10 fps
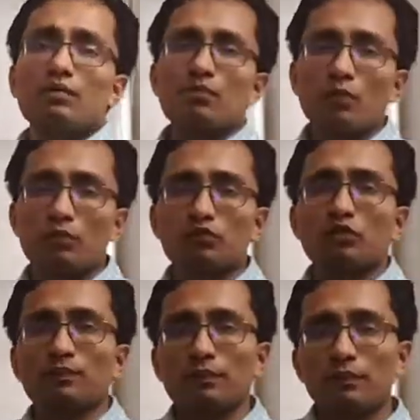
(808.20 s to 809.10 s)
proportion
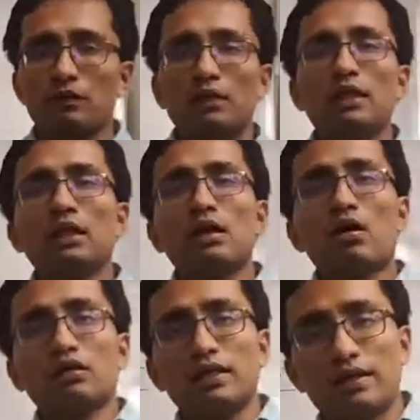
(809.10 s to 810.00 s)
of people
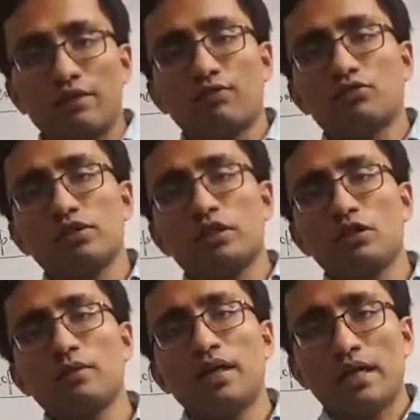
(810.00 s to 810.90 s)
or the labor force in
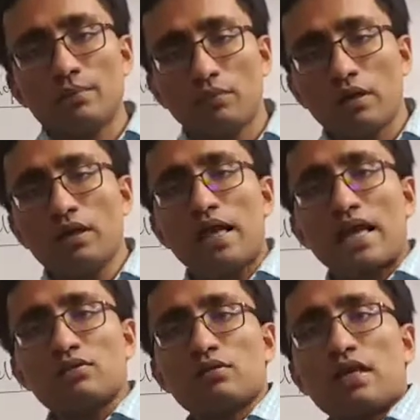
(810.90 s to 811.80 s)
economy employed,
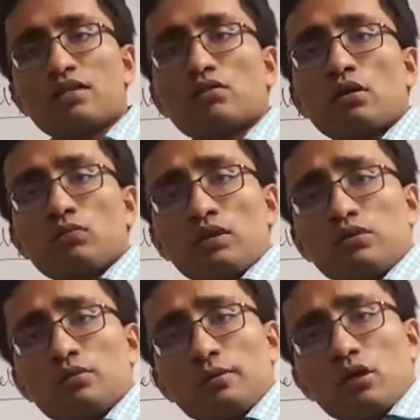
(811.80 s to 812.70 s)
as well as
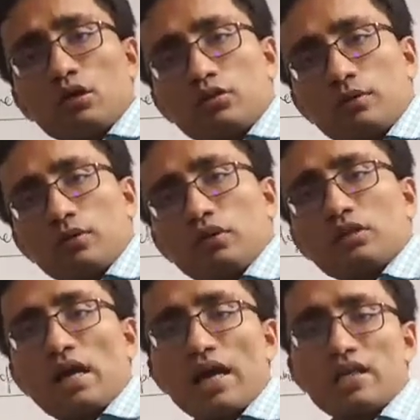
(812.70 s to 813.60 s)
it will be contributing
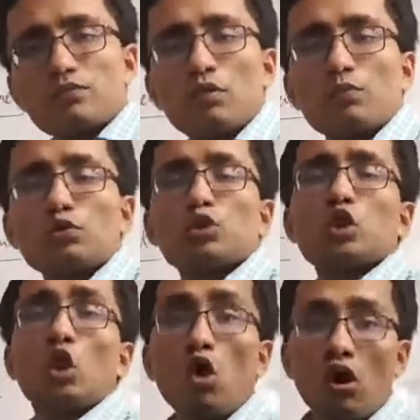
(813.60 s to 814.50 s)
the highest
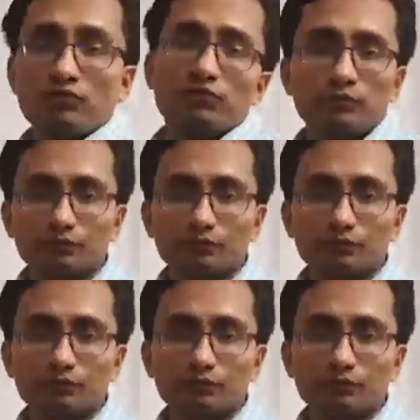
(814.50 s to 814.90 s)
proportion of